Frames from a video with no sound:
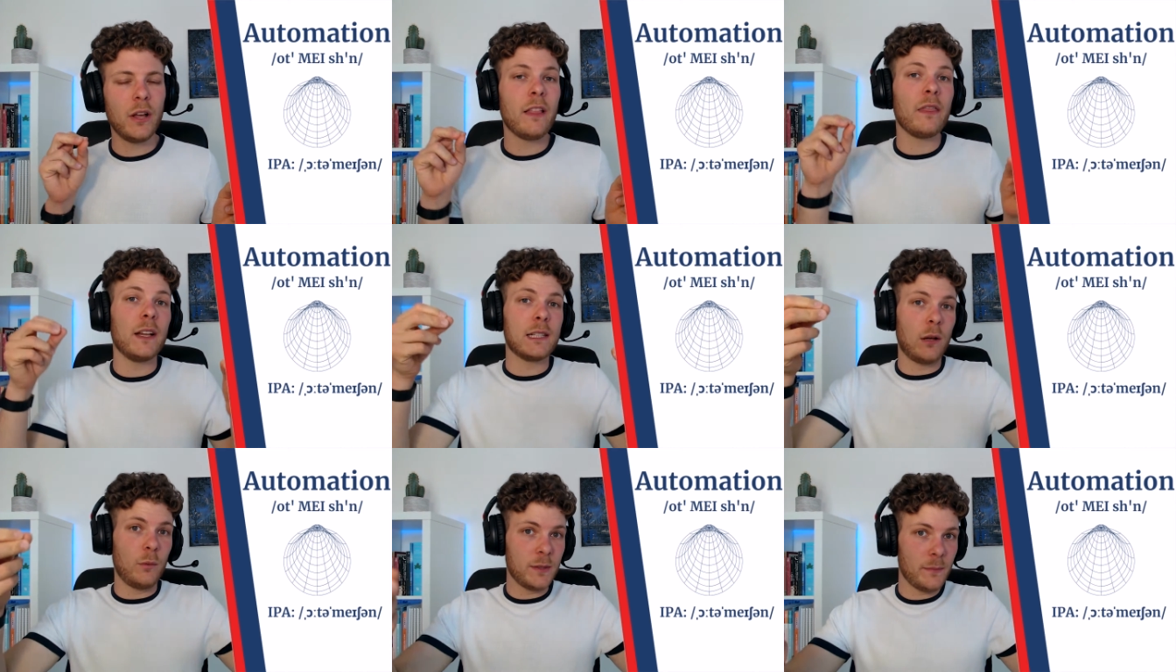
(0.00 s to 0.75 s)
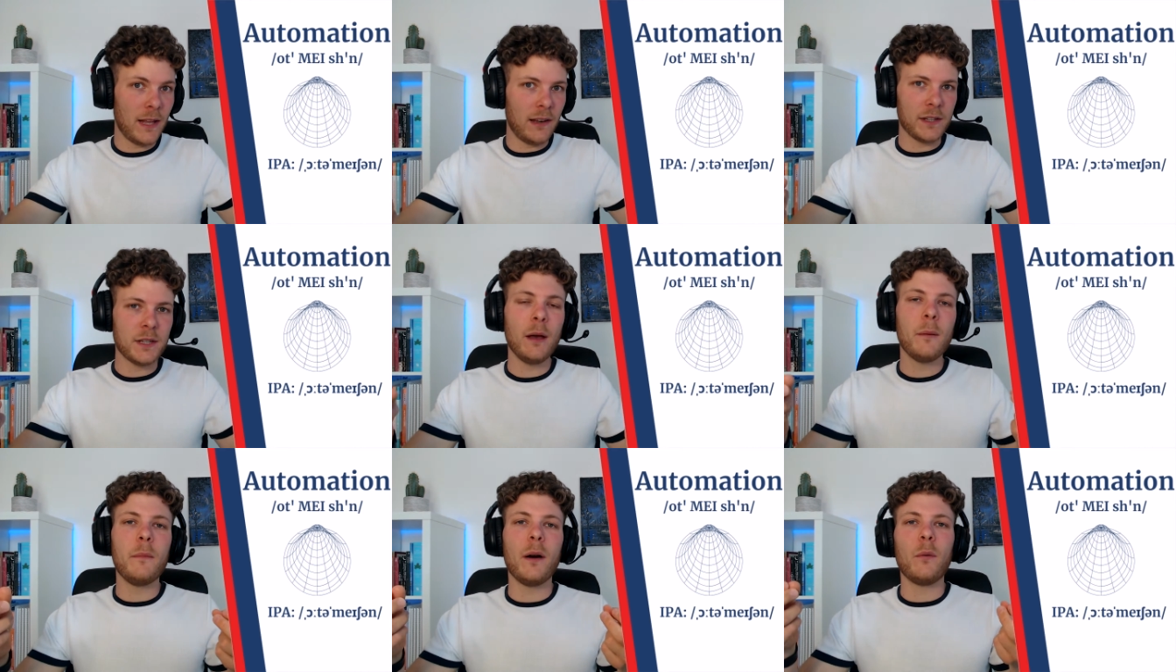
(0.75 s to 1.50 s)
That's how we spell it,
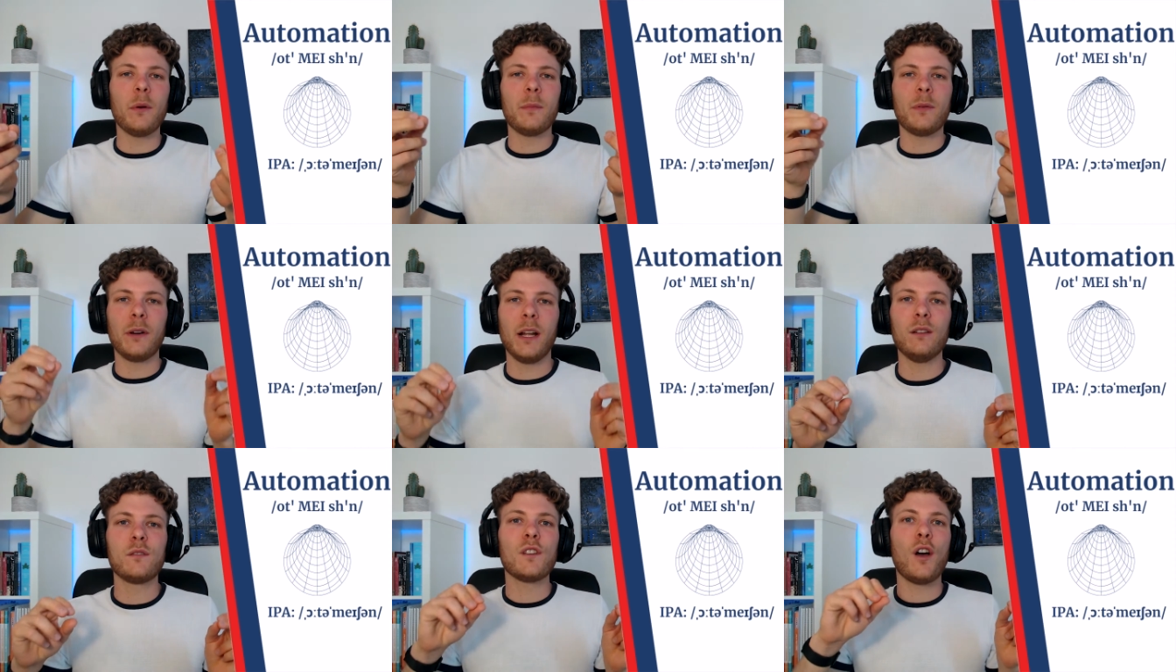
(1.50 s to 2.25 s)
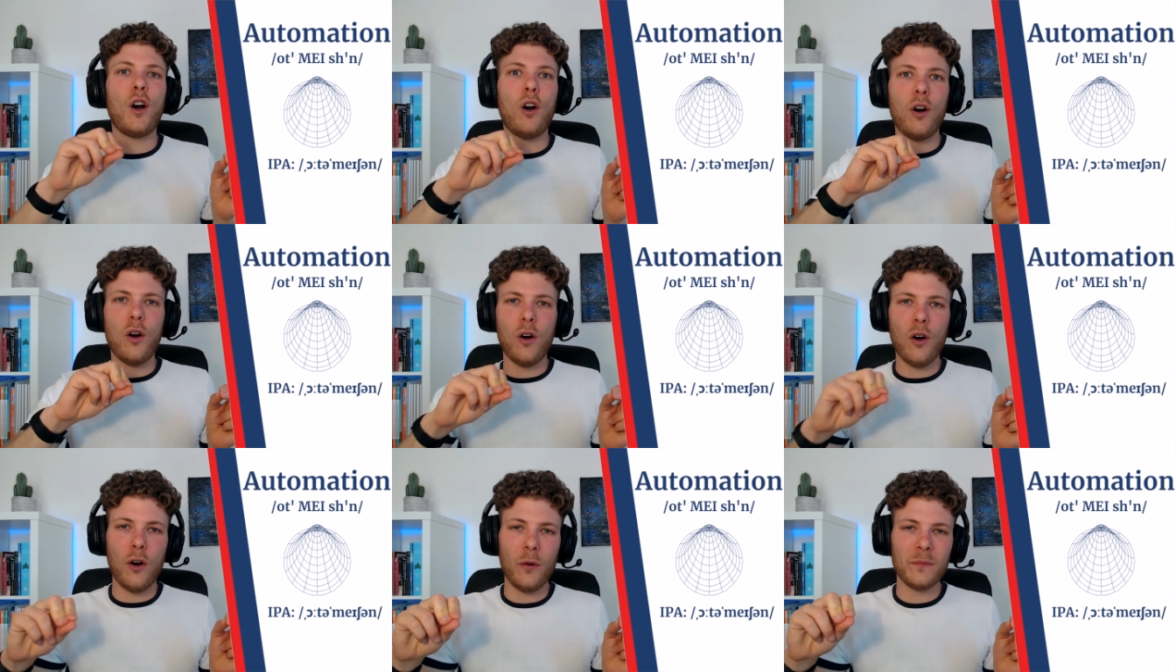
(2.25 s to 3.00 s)
but we pronounce
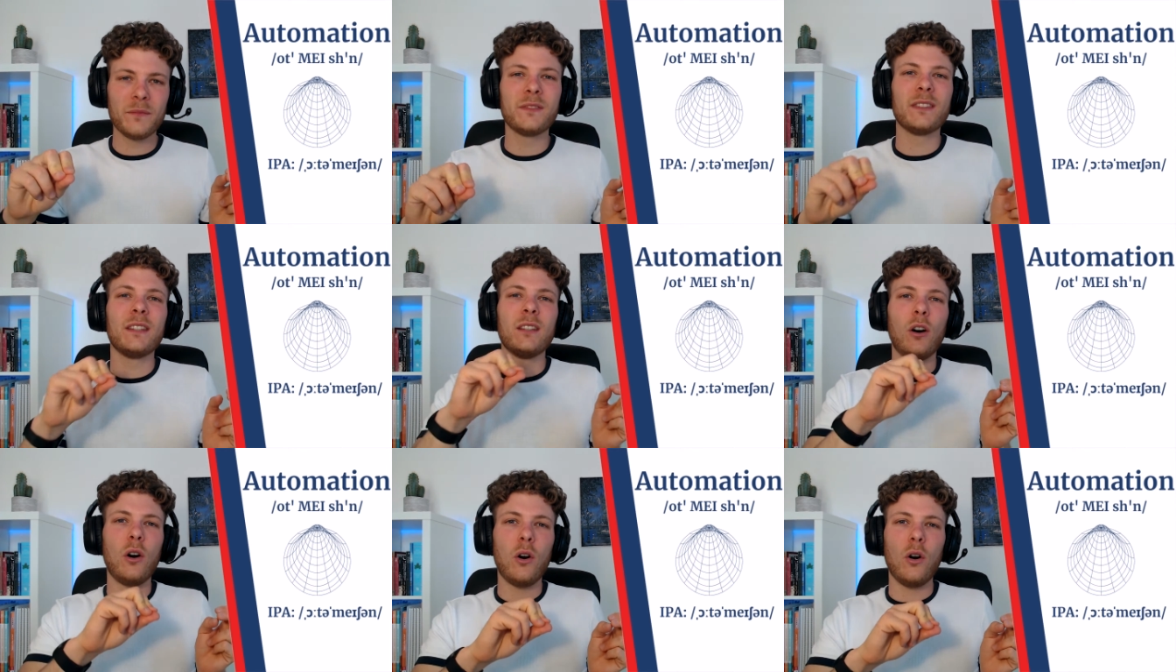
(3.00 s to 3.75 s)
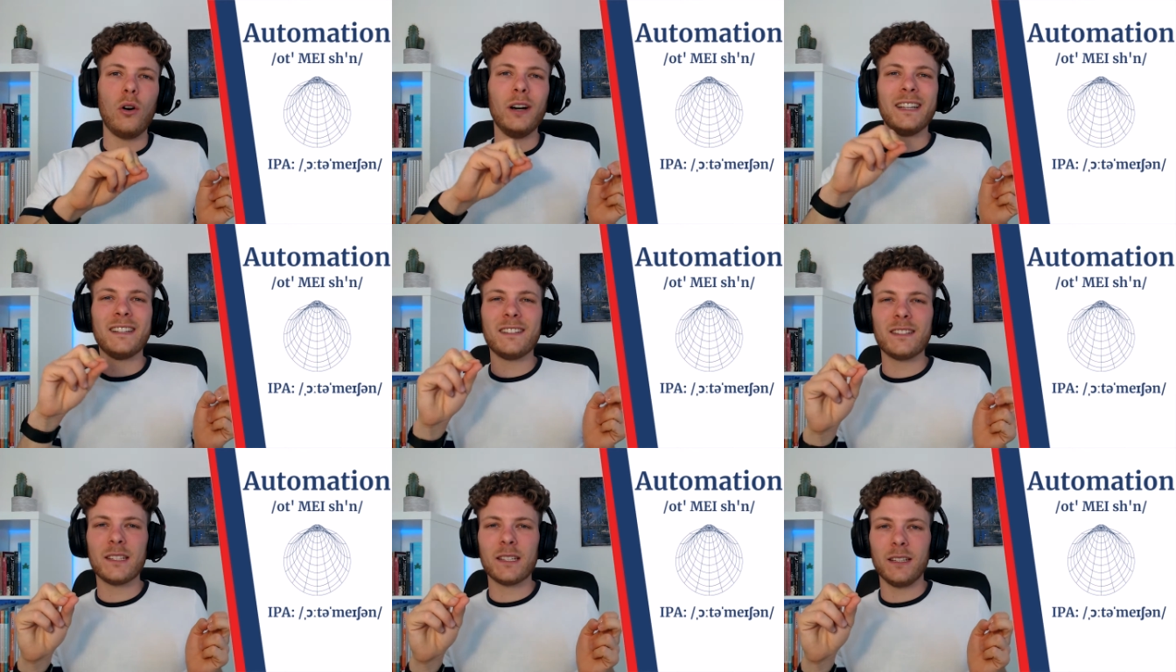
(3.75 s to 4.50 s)
o, o,
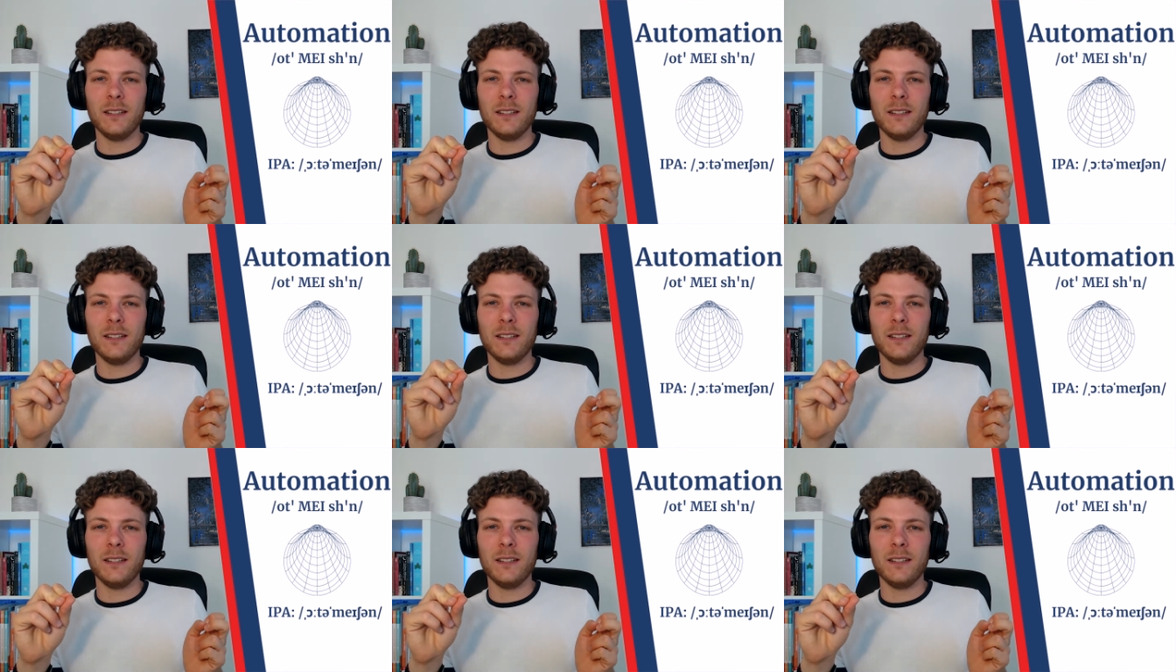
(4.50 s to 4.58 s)
t.